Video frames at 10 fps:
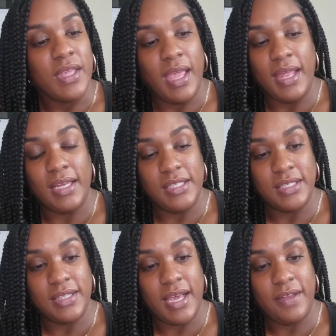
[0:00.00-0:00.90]
and I
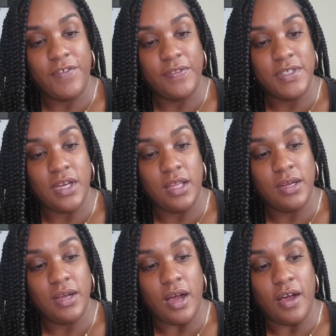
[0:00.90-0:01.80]
took that
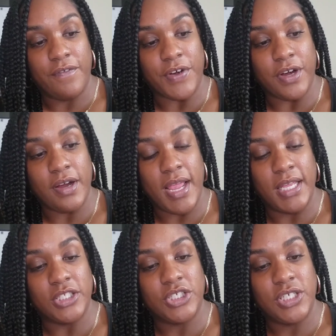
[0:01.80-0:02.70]
$50 offer
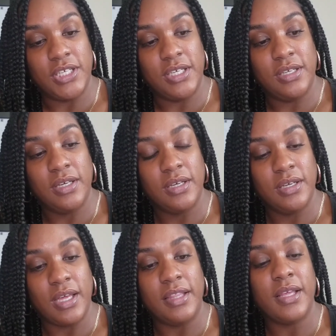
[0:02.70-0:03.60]
and she
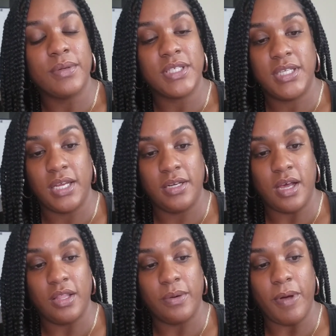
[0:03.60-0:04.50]
and there was a $10
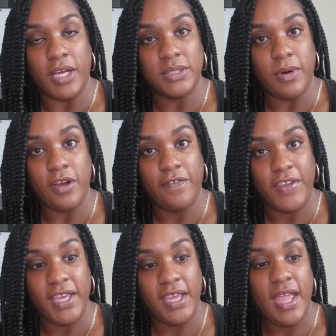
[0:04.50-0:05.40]
Poshmark
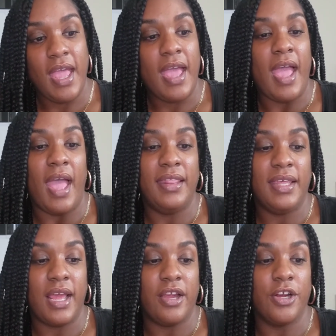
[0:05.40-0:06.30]
fee and
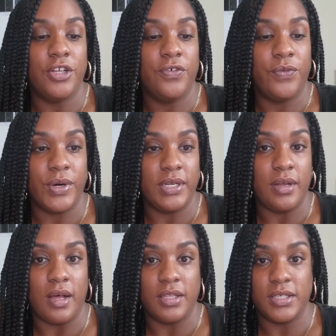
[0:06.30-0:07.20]
then I earned
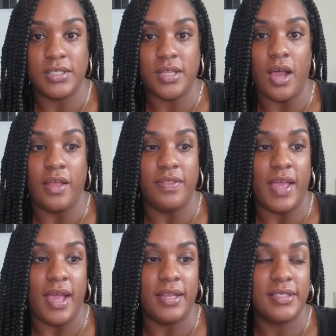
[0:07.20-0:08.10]
$40 on
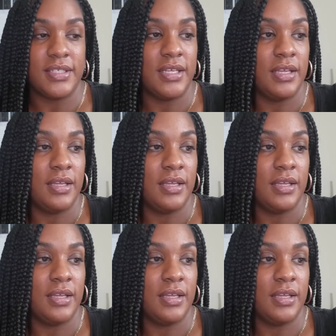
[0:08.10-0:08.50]
that